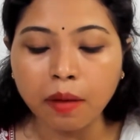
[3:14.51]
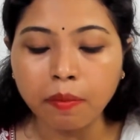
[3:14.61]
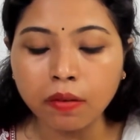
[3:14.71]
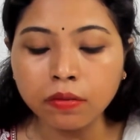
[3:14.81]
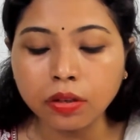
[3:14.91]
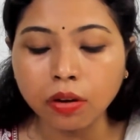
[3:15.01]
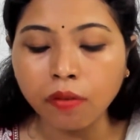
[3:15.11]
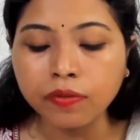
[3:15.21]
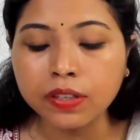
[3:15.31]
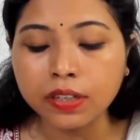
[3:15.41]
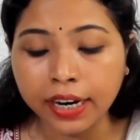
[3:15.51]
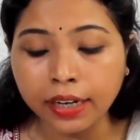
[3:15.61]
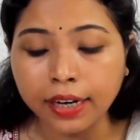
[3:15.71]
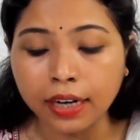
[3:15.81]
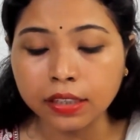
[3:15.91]
amount of
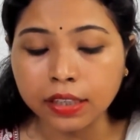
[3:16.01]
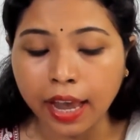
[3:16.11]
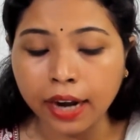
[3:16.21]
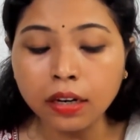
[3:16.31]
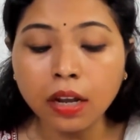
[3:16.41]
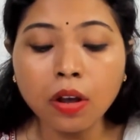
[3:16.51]
silt and sand